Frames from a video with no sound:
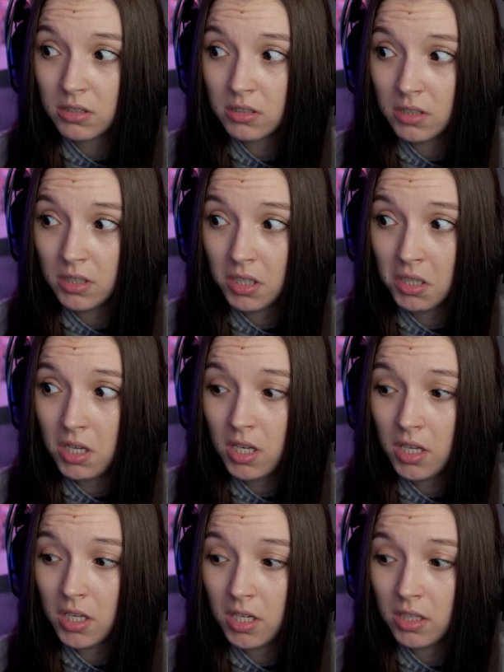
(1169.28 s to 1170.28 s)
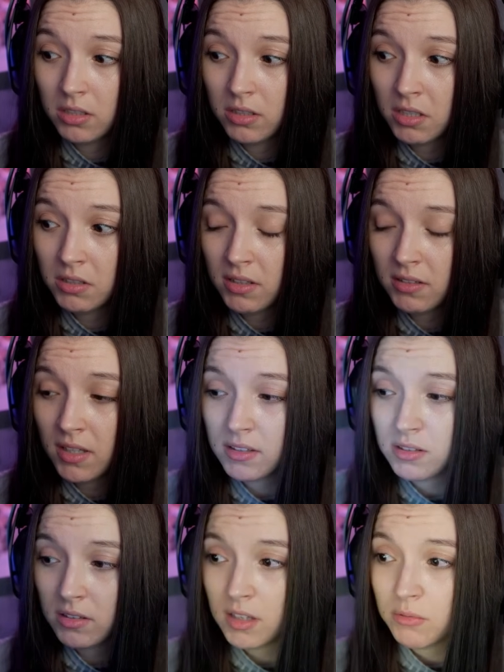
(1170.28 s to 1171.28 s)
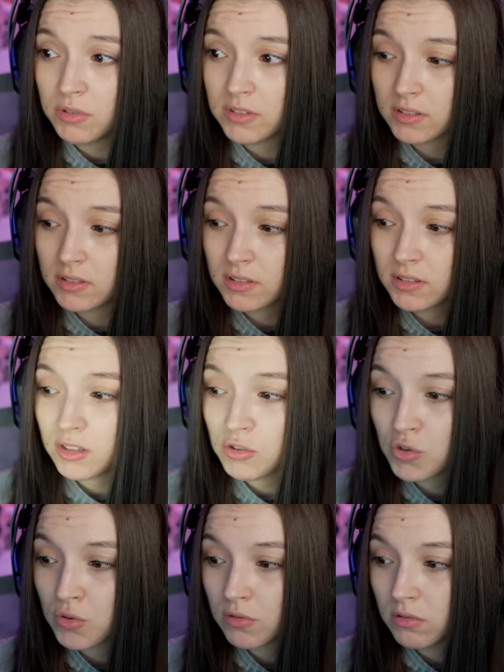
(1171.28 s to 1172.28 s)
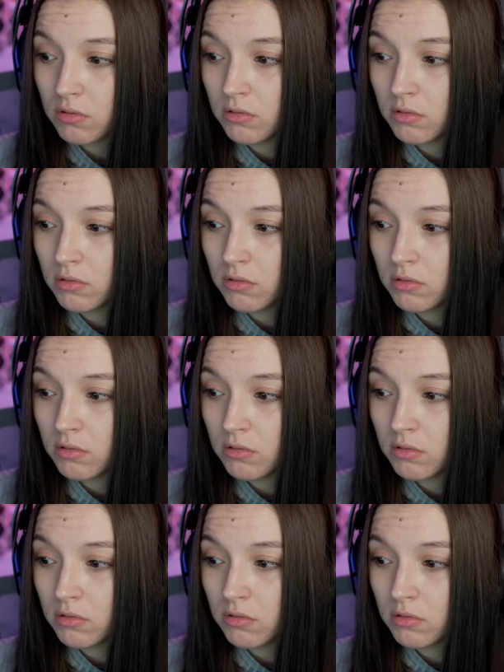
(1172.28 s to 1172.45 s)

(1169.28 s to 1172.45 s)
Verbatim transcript: Yeah, that that that was instinctual.